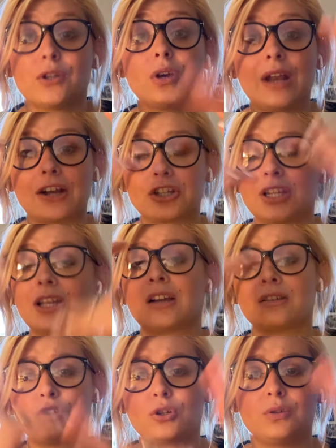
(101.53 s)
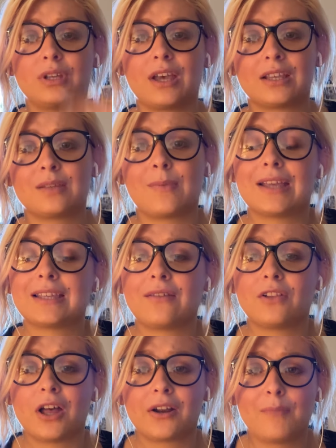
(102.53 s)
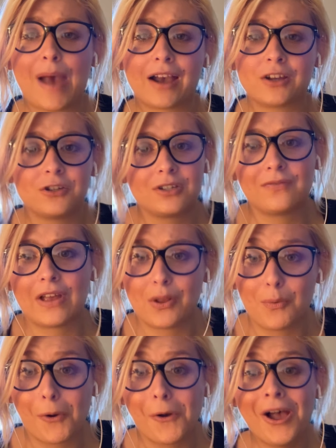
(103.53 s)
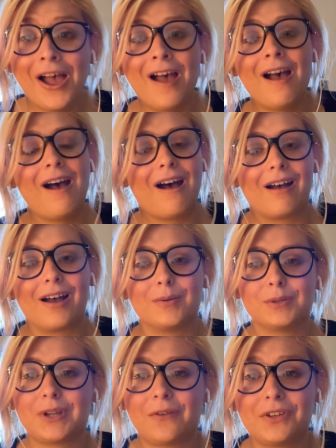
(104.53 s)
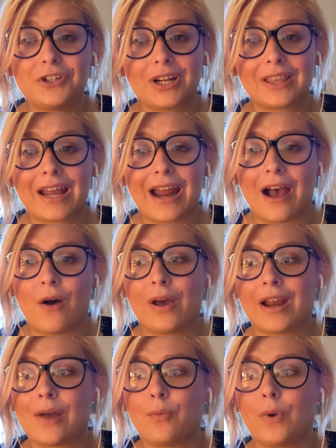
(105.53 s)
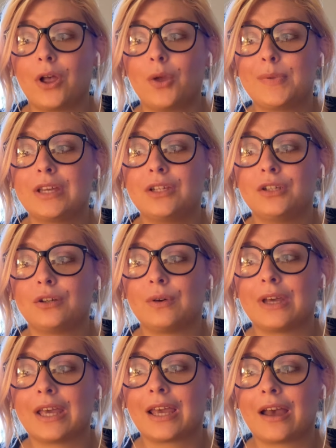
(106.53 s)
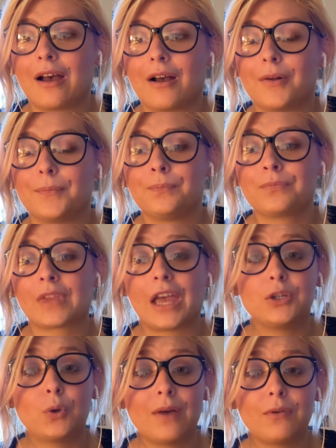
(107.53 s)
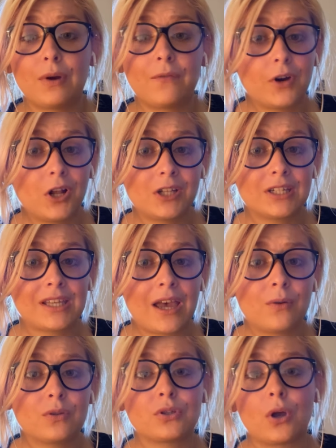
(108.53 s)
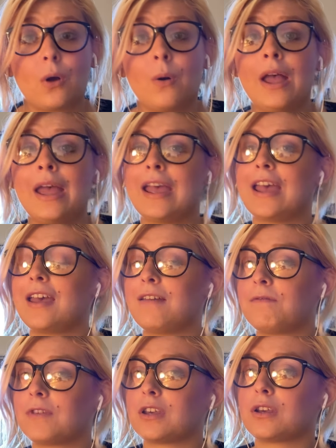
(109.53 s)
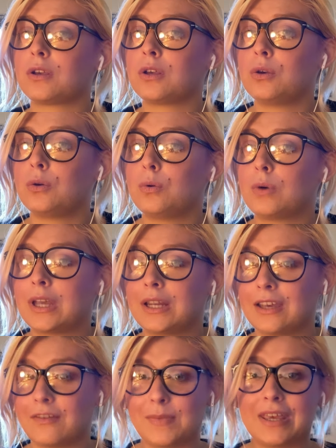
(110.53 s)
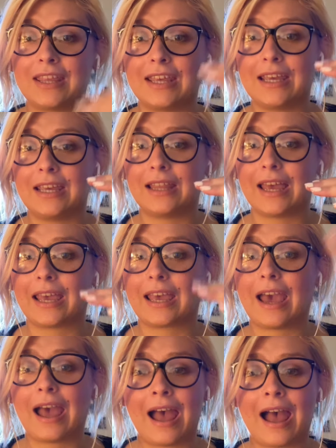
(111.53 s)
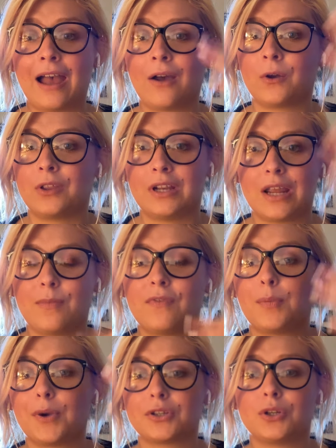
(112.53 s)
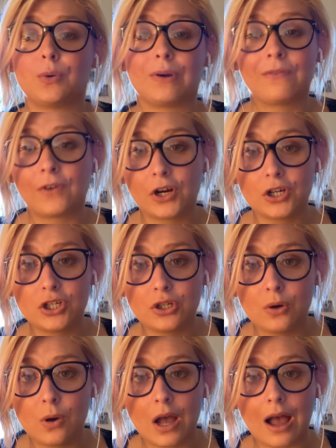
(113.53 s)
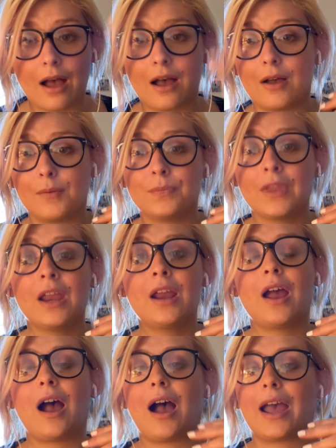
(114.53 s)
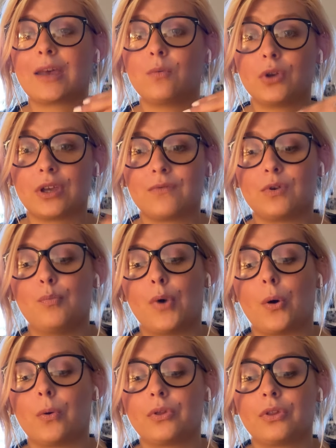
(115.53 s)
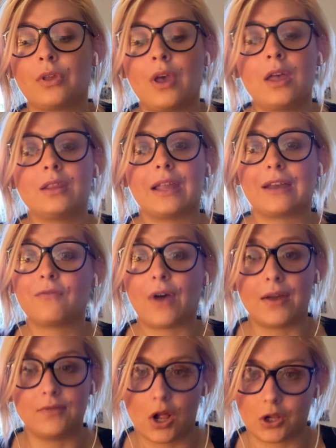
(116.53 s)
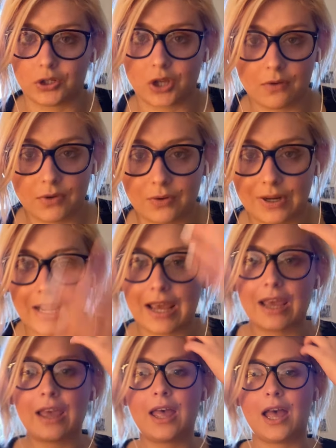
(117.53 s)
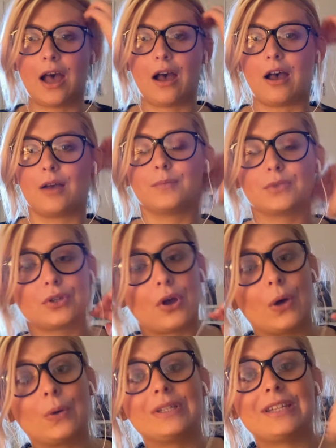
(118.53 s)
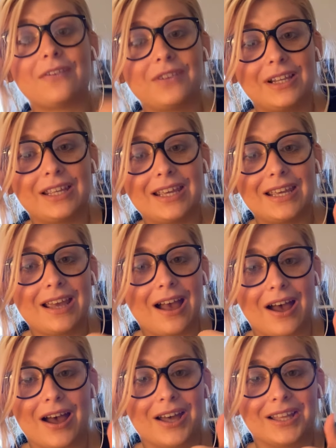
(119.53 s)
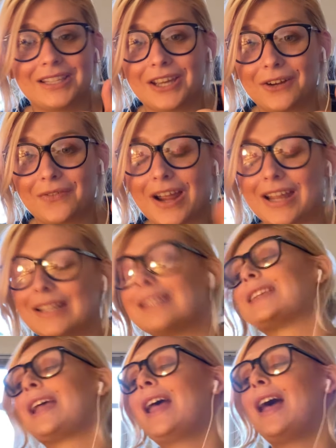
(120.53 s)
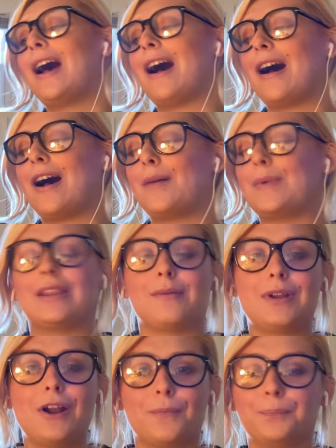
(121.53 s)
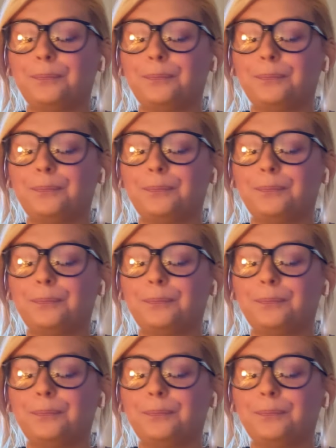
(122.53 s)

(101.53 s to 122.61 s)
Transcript: And you can actually choose and customize. I have a lot of packages available, so definitely check that out. And I will be doing. I do have a referral discount, so if you can give me the @ or the name of the person who referred you, I will give you both like $5 off your reading. So definitely tell your friends and let me know.